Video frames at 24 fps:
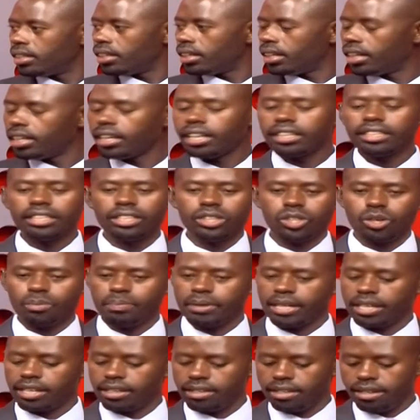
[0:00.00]
at the
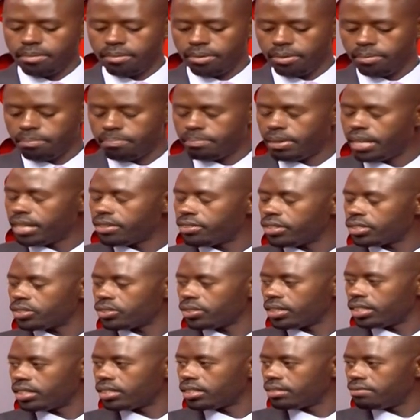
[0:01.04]
Ethiopian band
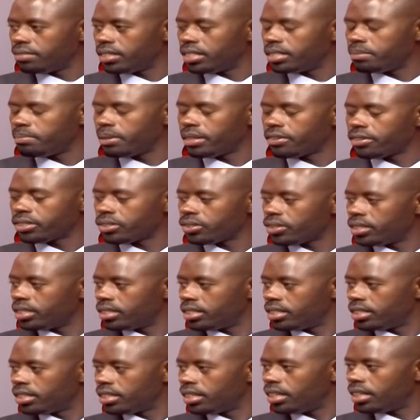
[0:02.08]
restaurant, village band restaurant
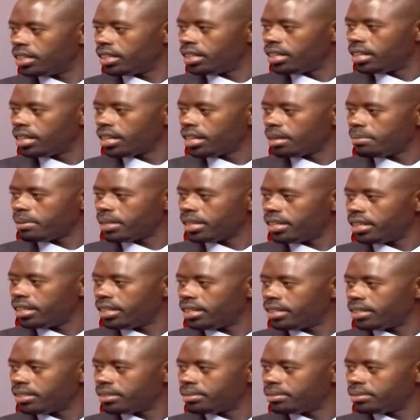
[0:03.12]
in uh, Kabalagala?